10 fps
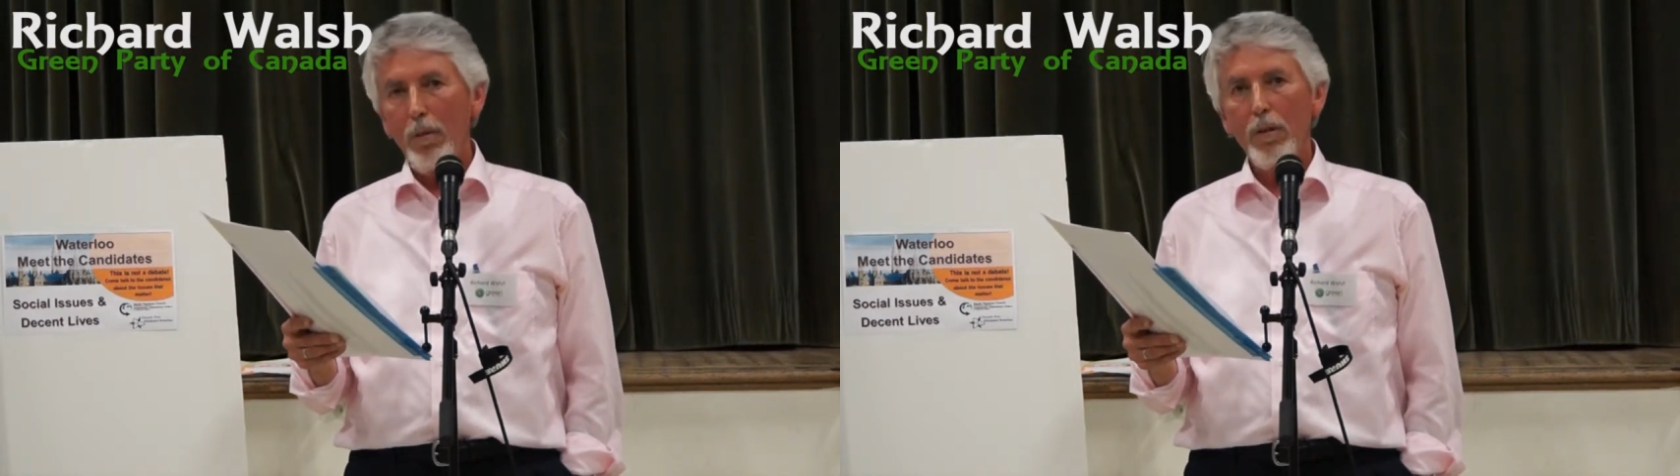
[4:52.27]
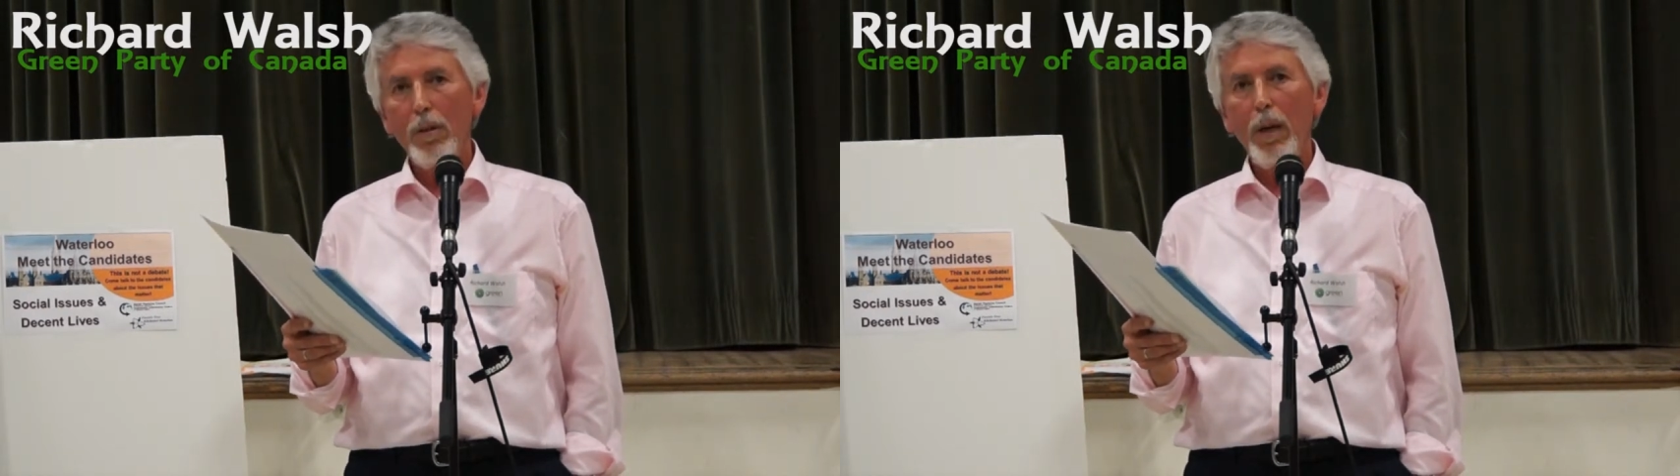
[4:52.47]
And
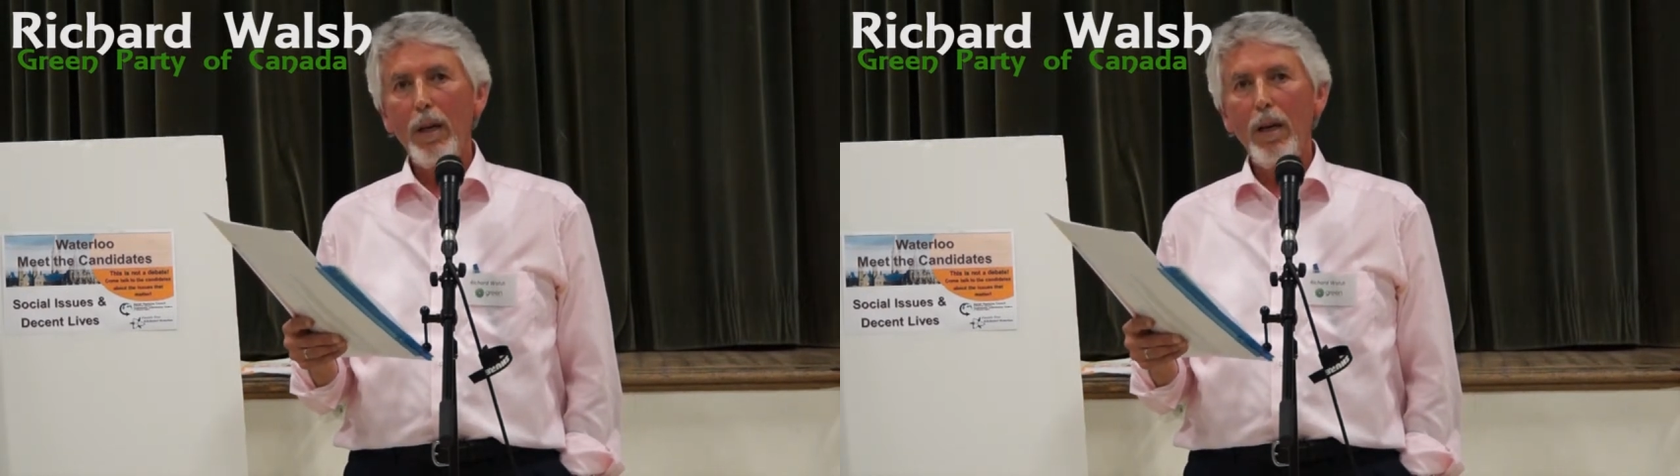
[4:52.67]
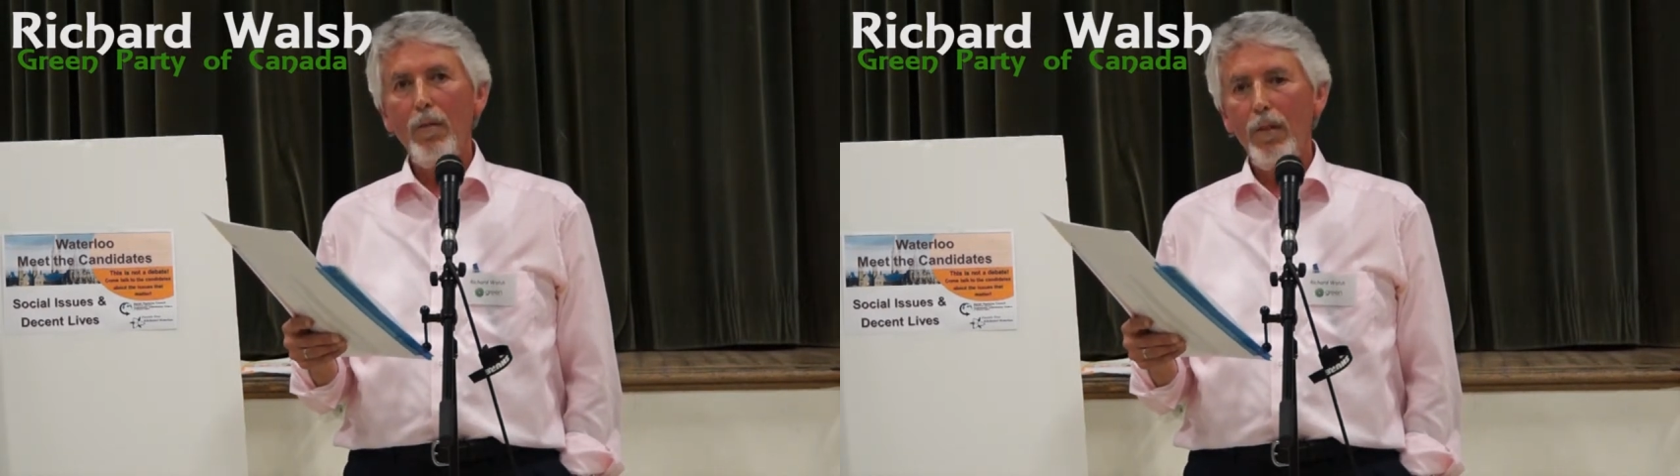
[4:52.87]
we're
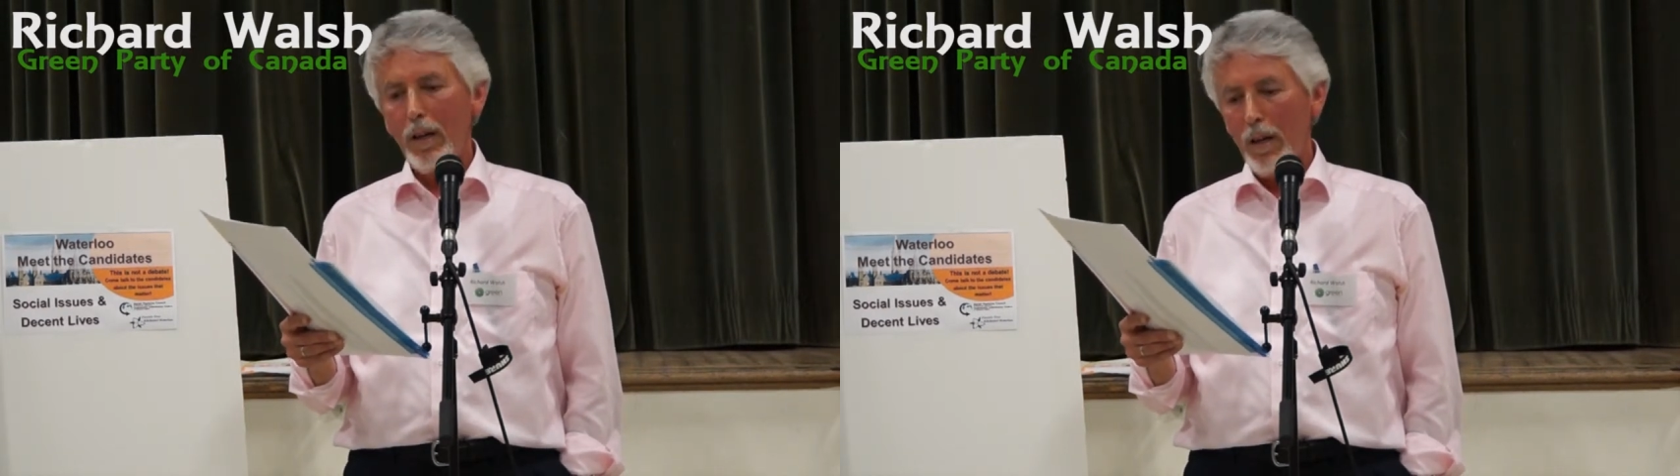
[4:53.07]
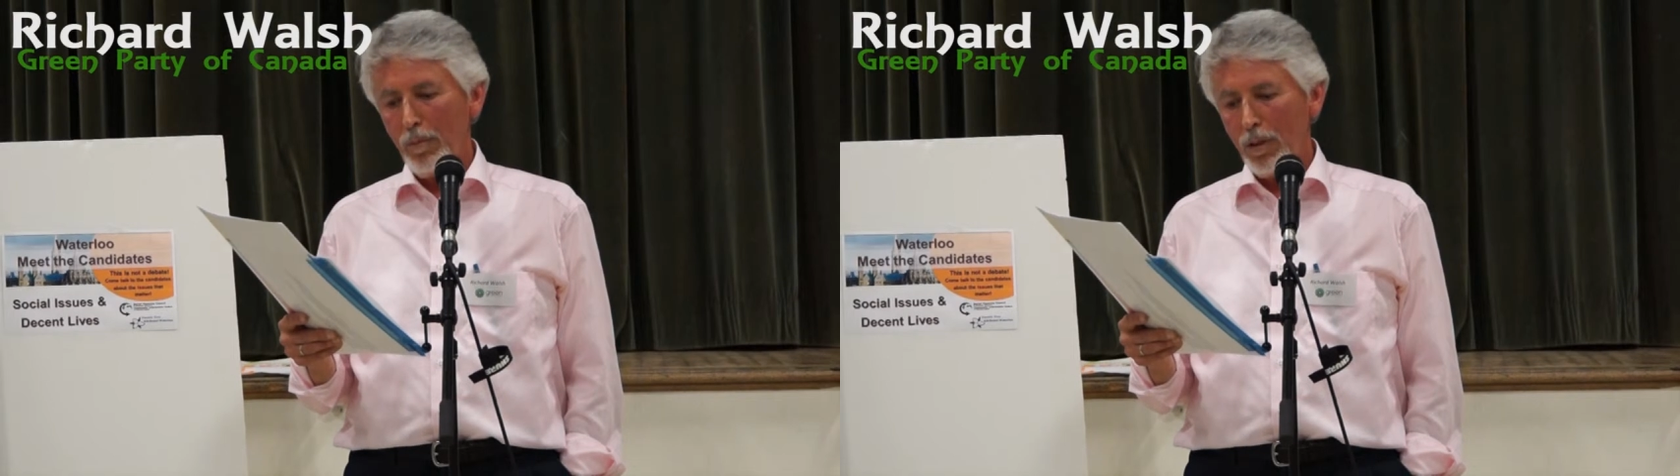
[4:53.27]
speaking of
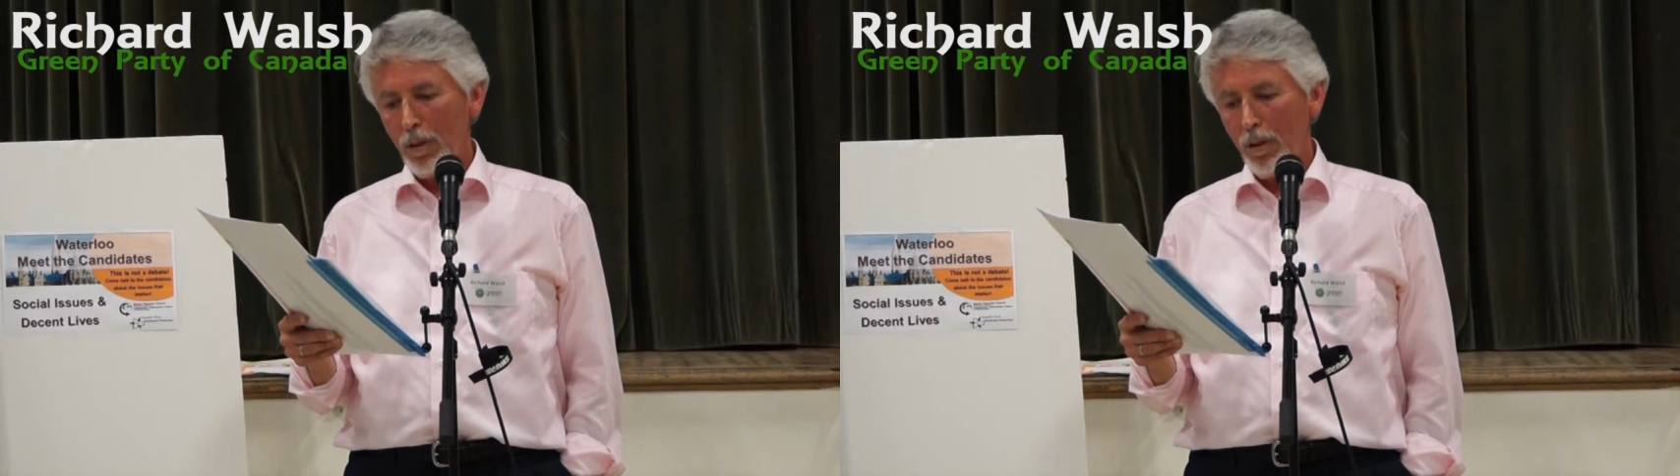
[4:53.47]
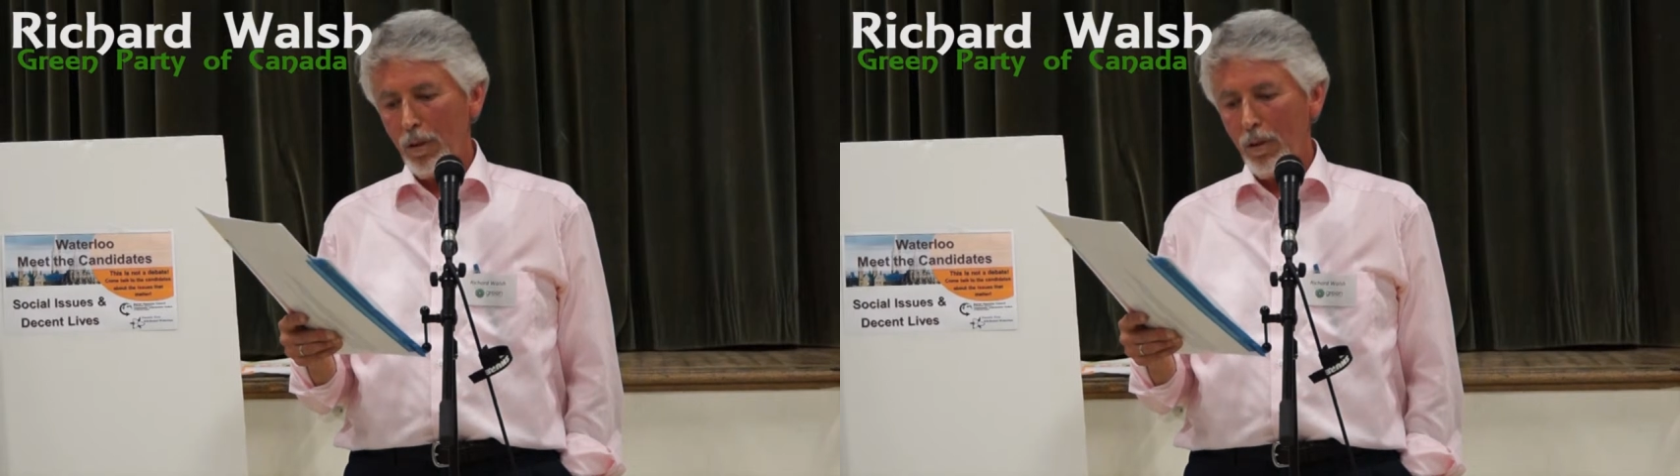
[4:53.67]
income
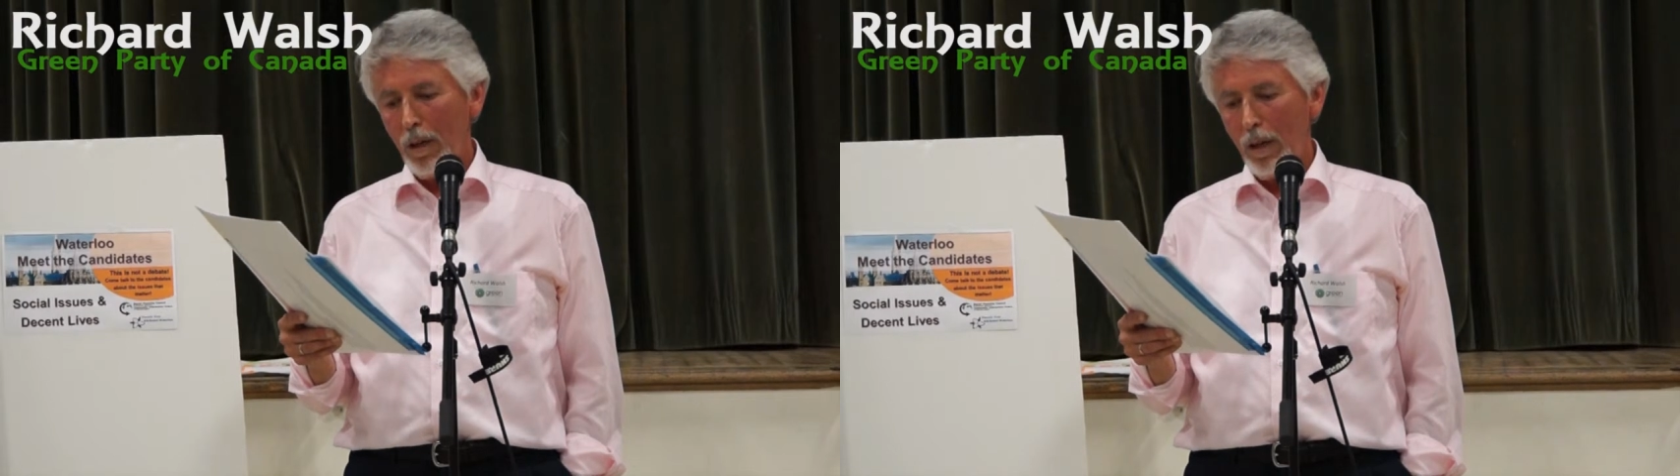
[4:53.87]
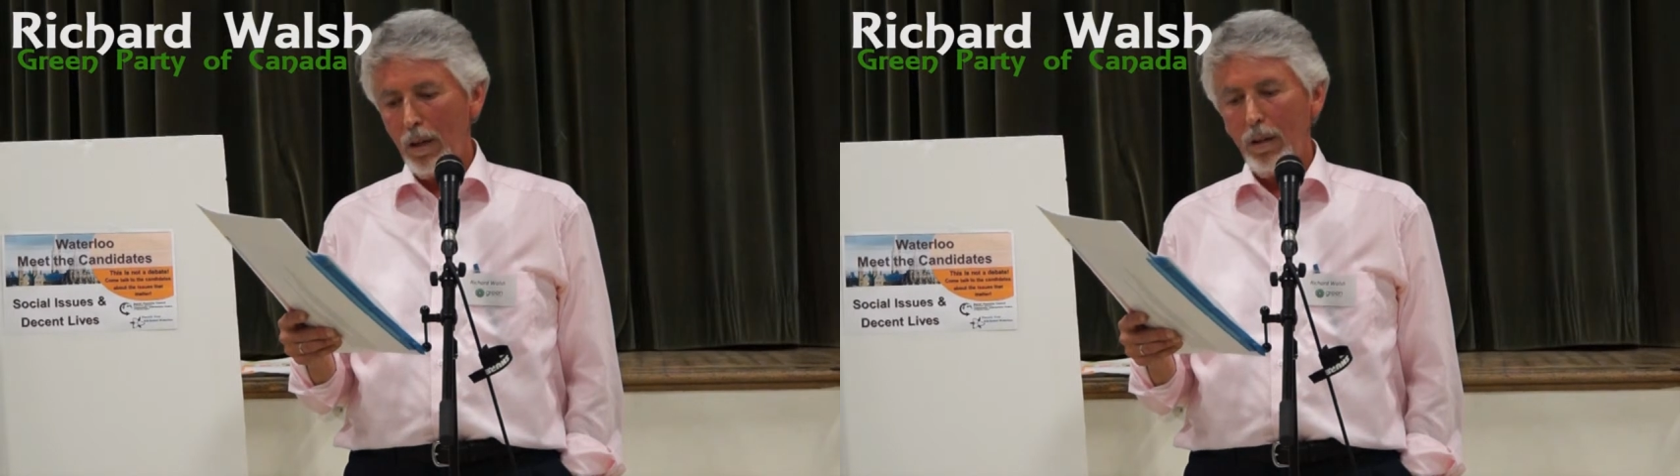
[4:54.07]
security